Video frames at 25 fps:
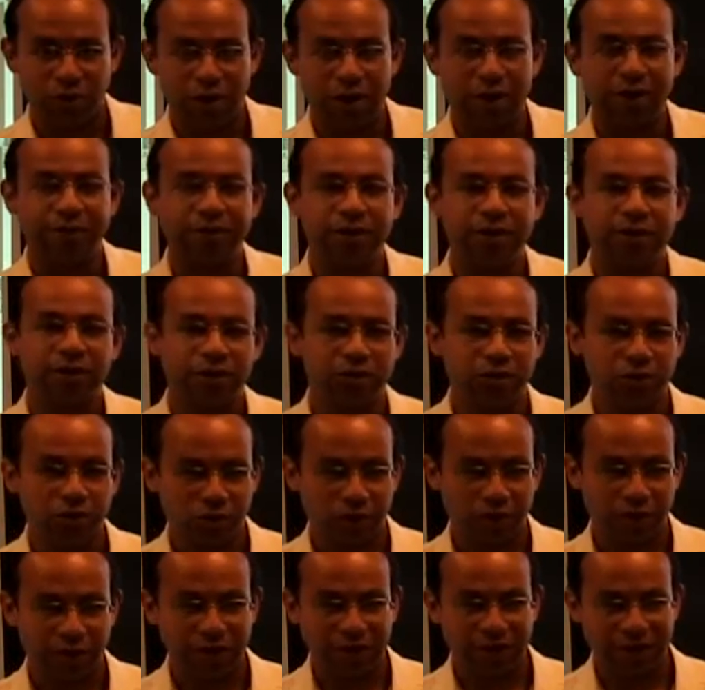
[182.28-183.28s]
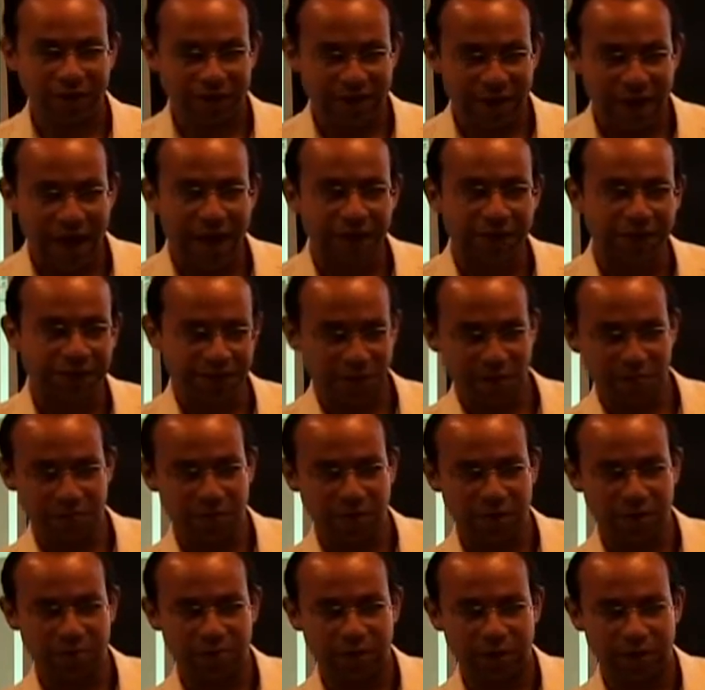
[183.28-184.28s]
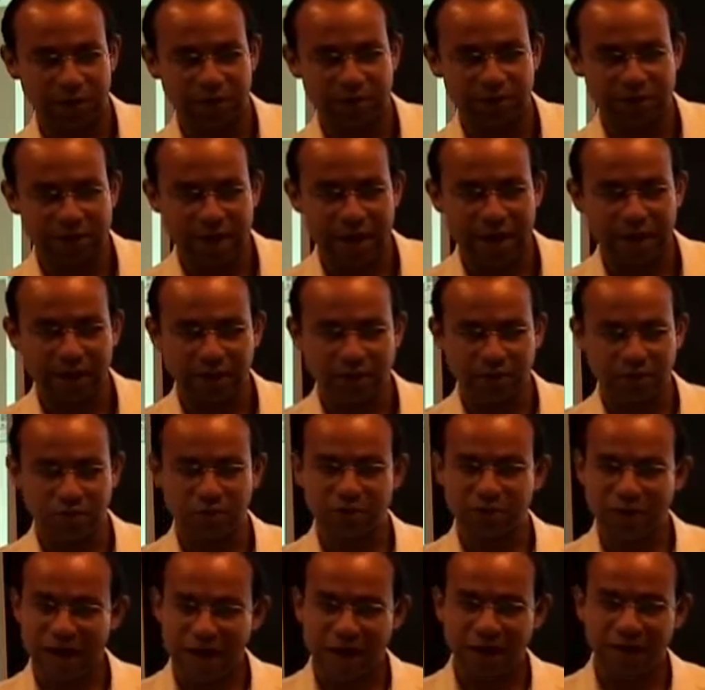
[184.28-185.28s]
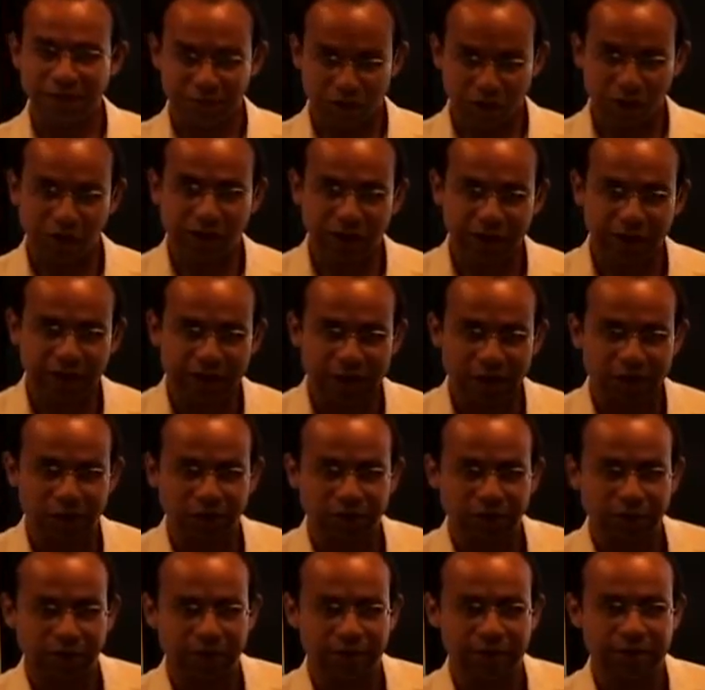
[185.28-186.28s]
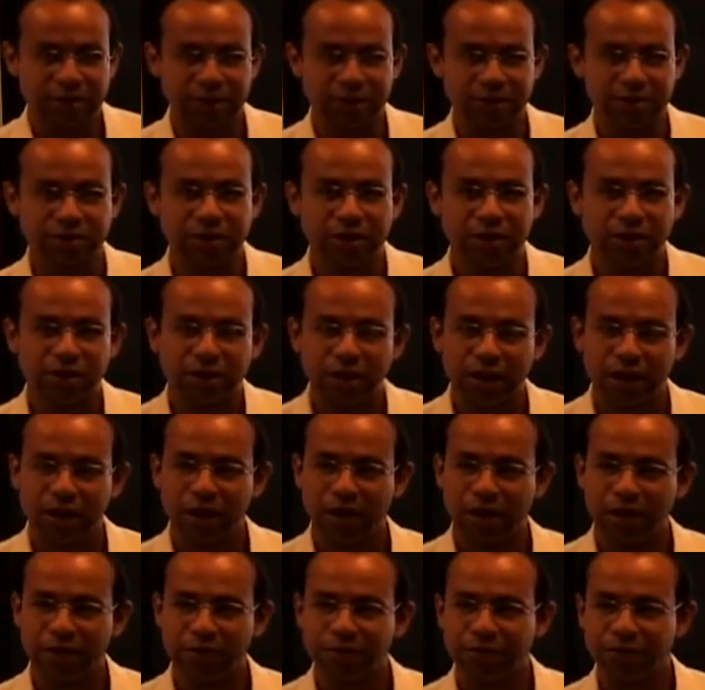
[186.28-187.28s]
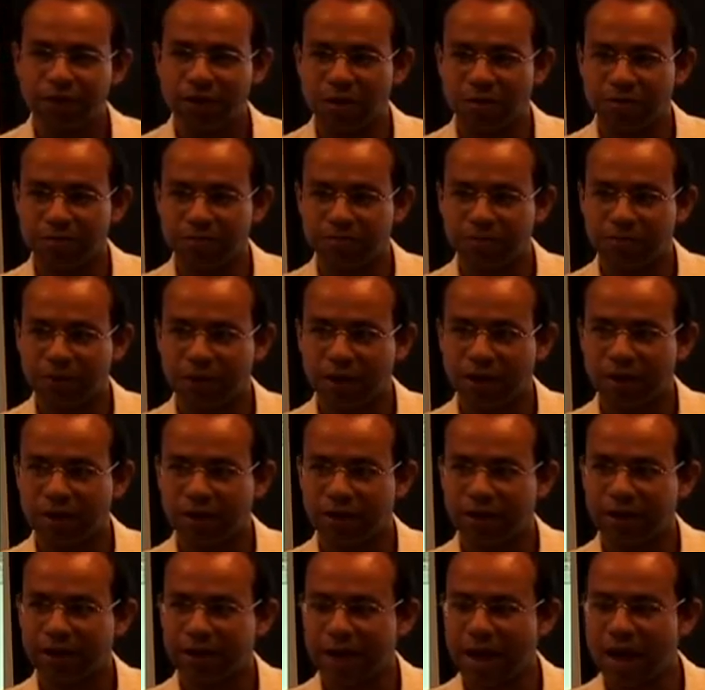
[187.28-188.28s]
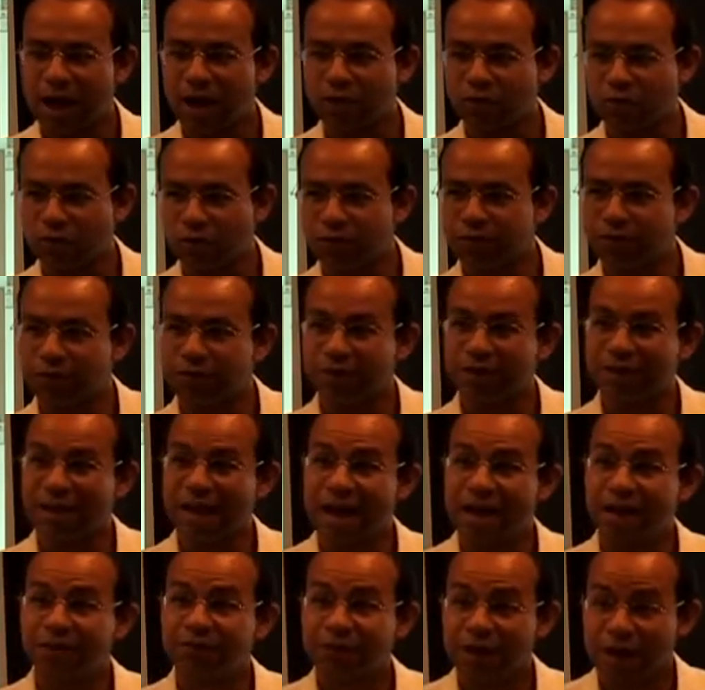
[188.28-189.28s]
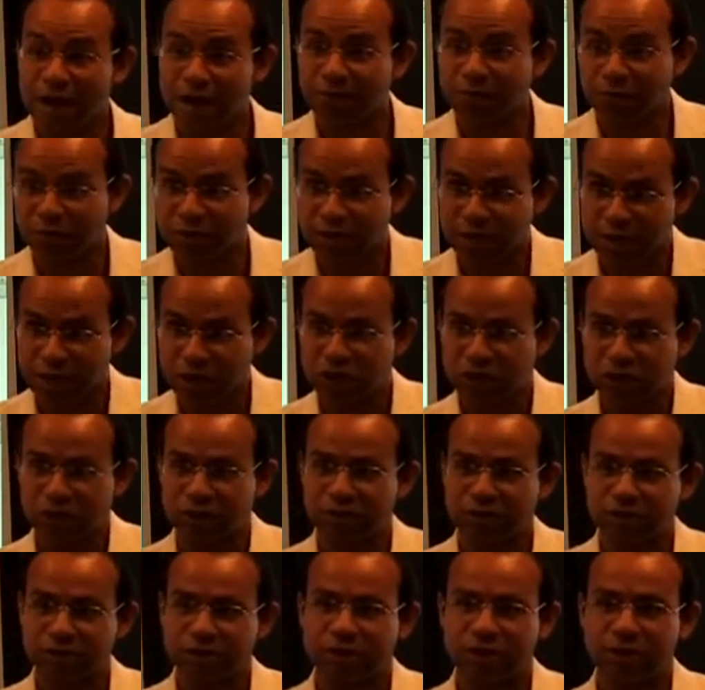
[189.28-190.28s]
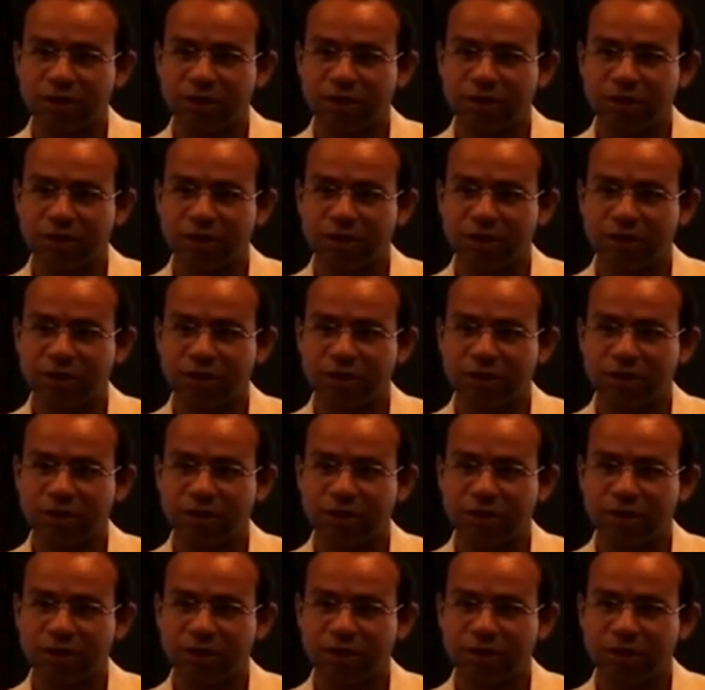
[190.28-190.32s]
I think that you're going to get a lot from them, and it's not, kind of cookie cutter. This is from an outgrowth of a lot of conversations